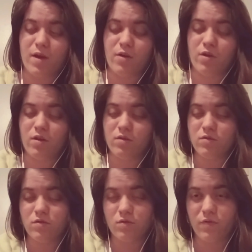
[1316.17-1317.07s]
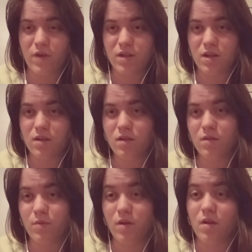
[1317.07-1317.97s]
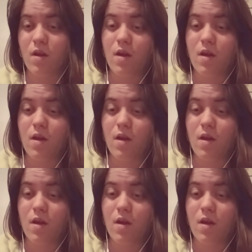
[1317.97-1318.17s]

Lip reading: background to affect anything, but